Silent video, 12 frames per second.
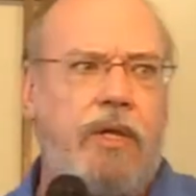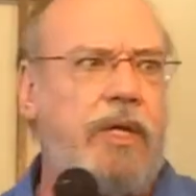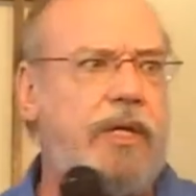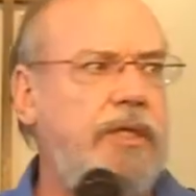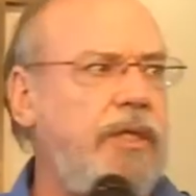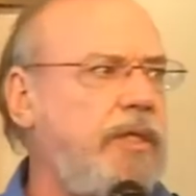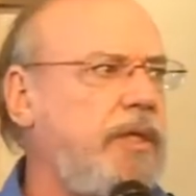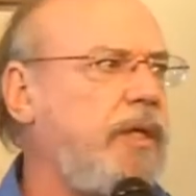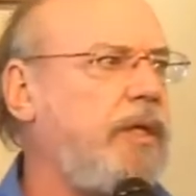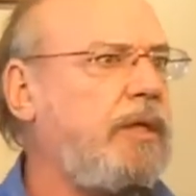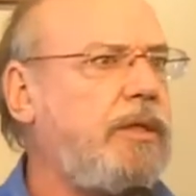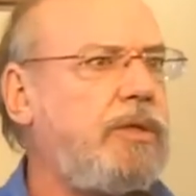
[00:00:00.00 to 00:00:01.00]
it's easy
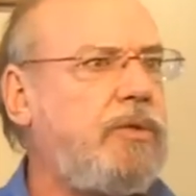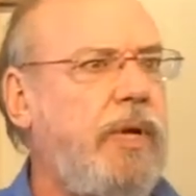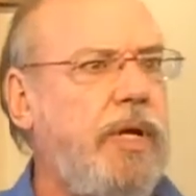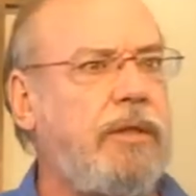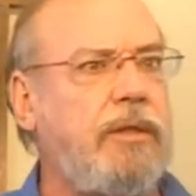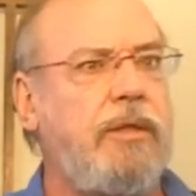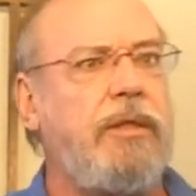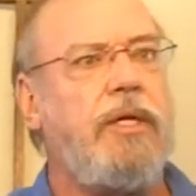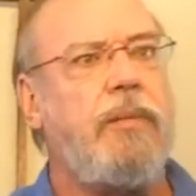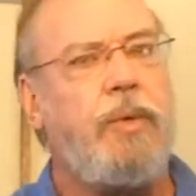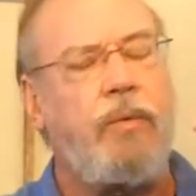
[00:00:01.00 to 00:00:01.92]
to get distracted looking at.